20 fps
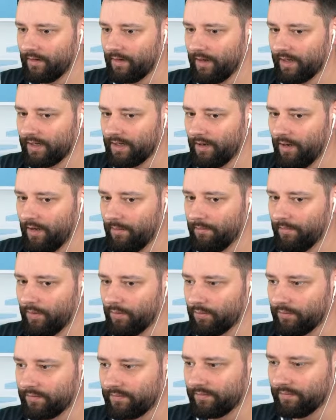I can't
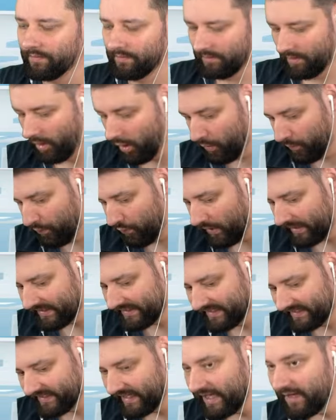move. Oh, press
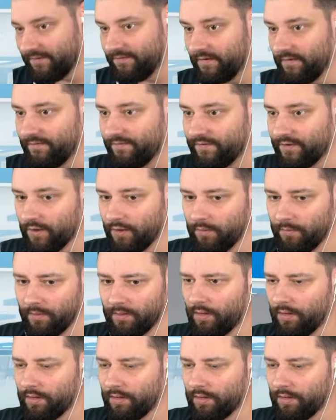C for view.